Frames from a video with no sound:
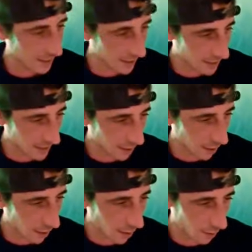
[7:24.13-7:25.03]
this is
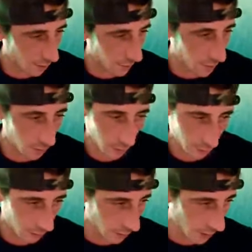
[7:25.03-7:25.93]
all from the
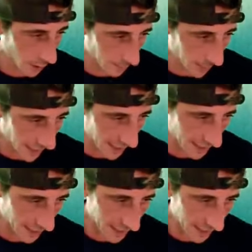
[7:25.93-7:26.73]
blue. Pink did